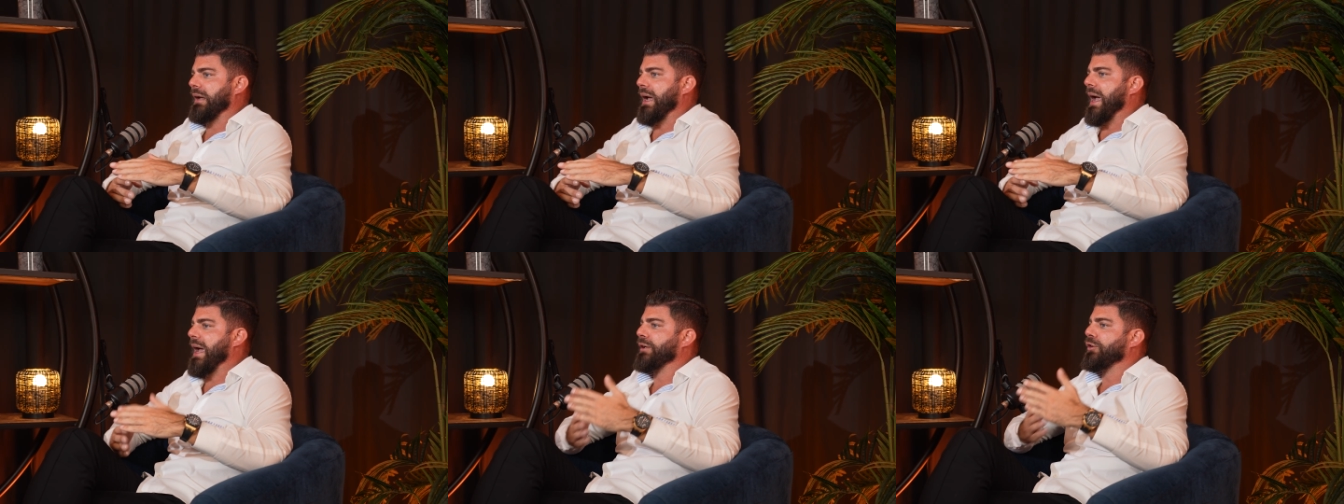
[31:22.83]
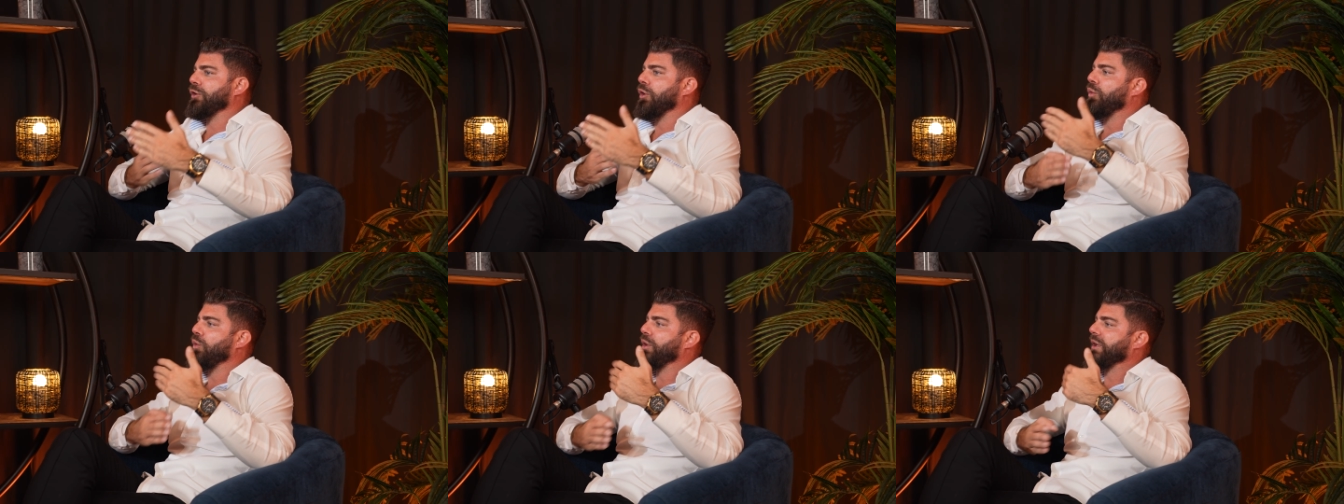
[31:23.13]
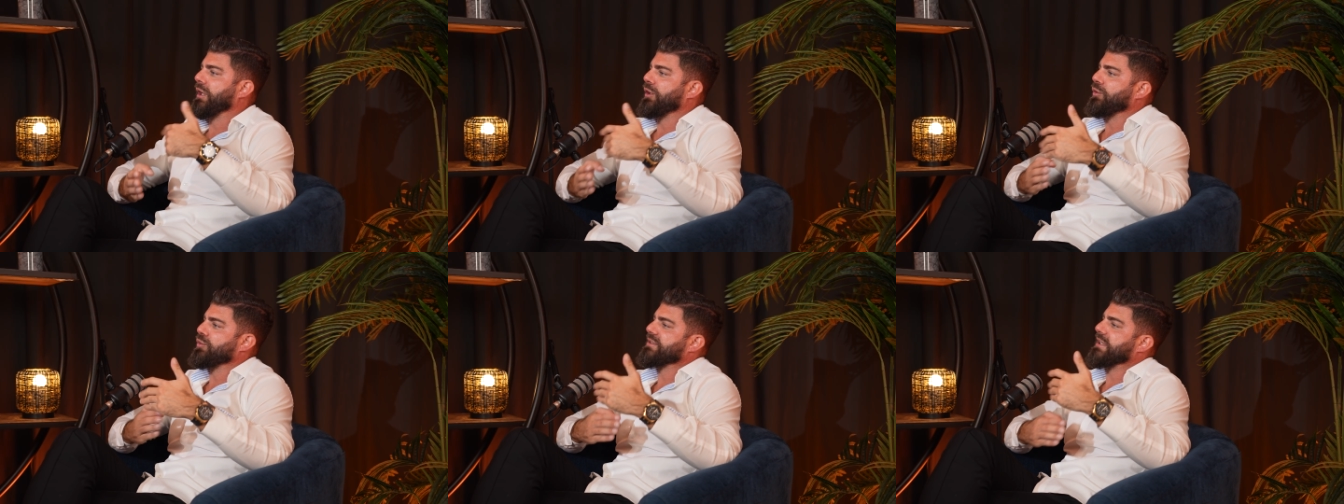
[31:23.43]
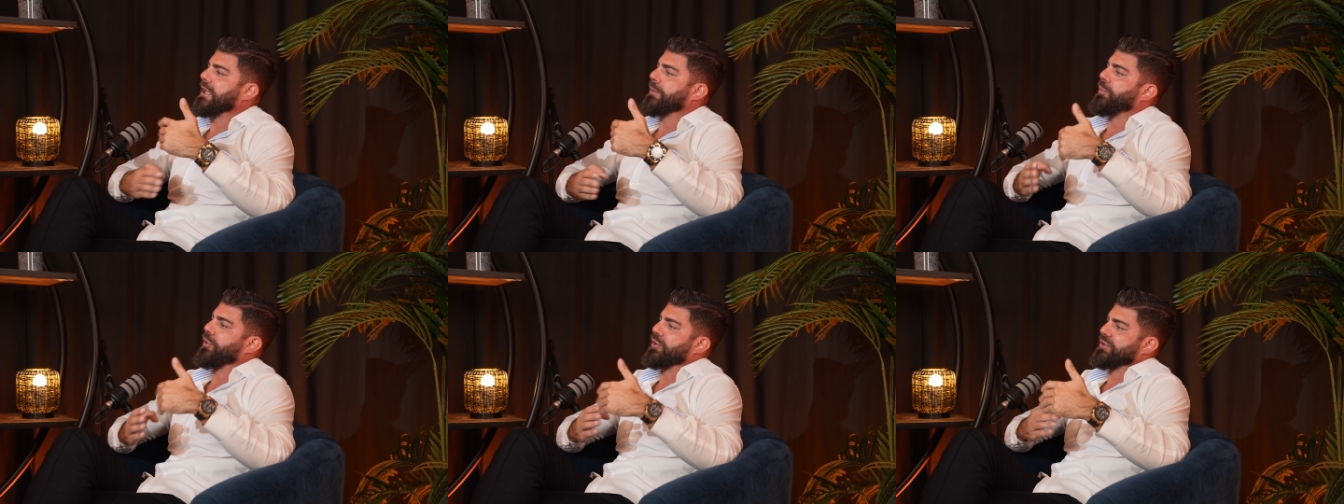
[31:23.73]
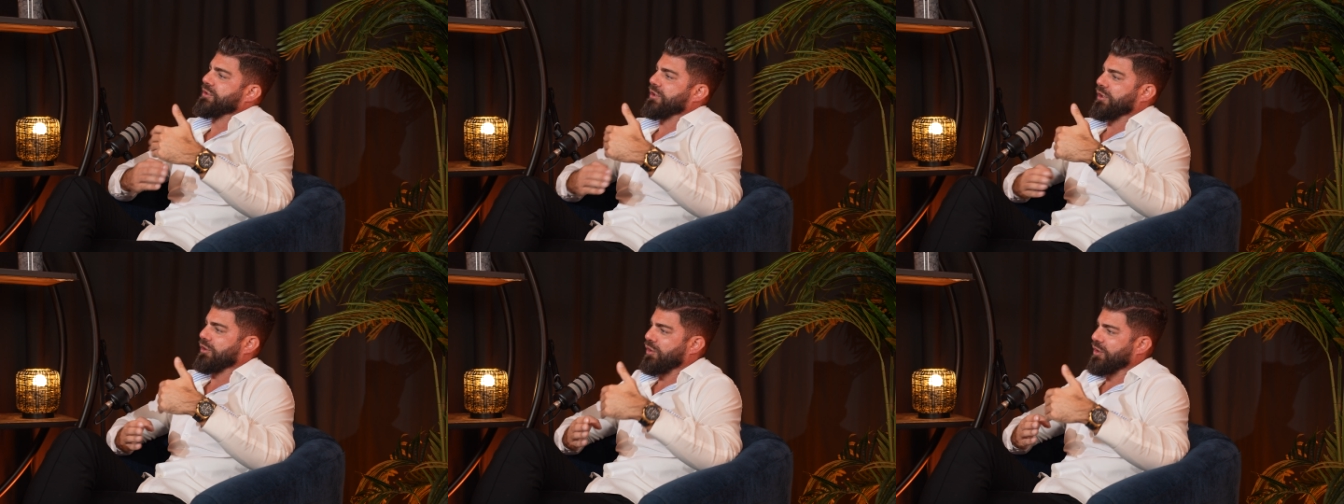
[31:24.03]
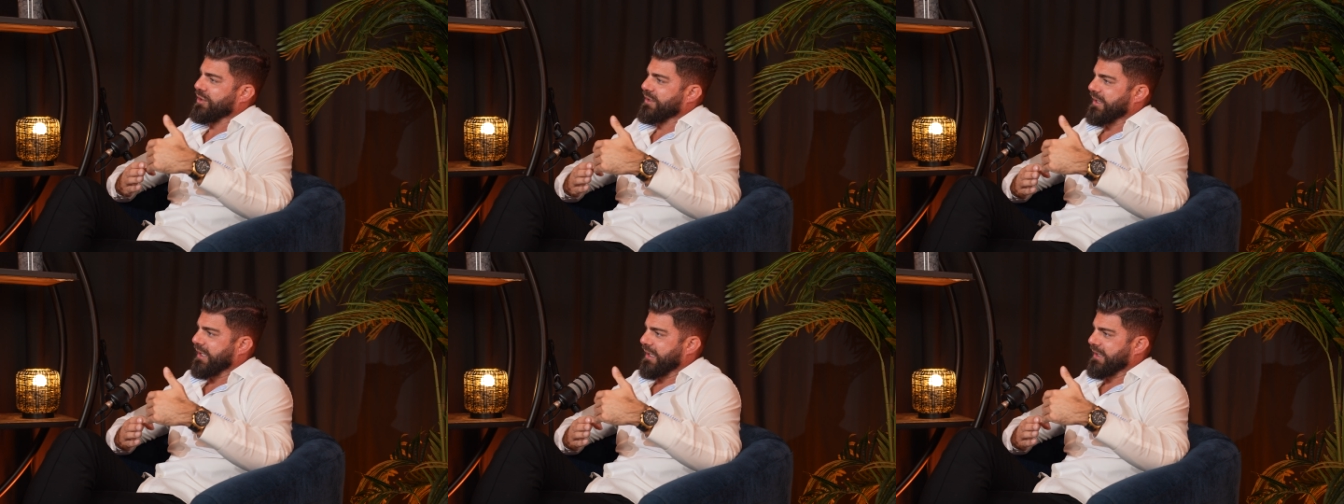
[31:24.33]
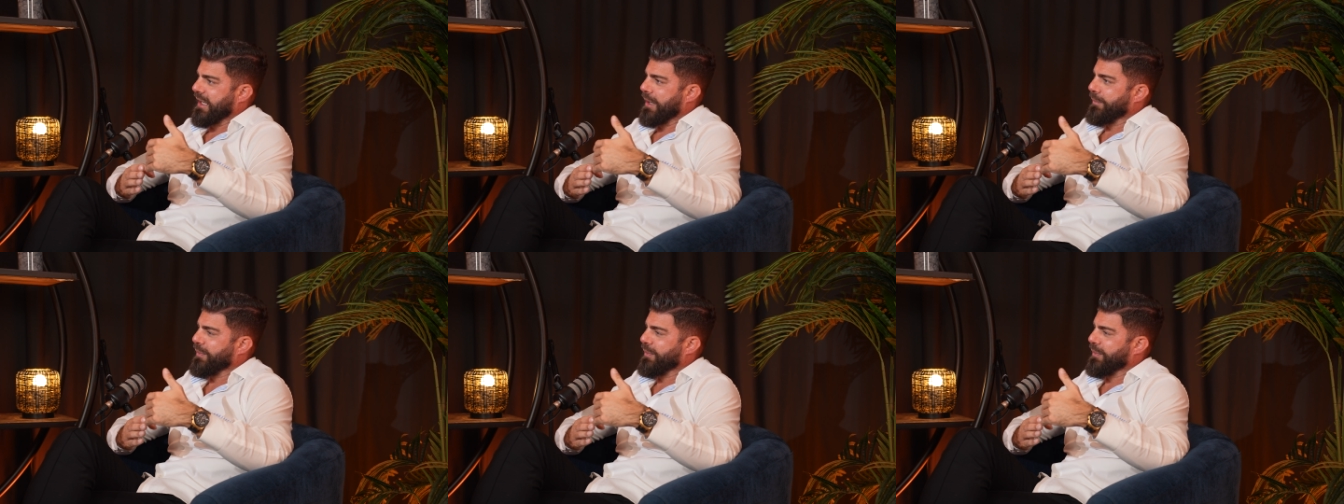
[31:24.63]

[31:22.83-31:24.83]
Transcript: I don't want to lose that personal contact.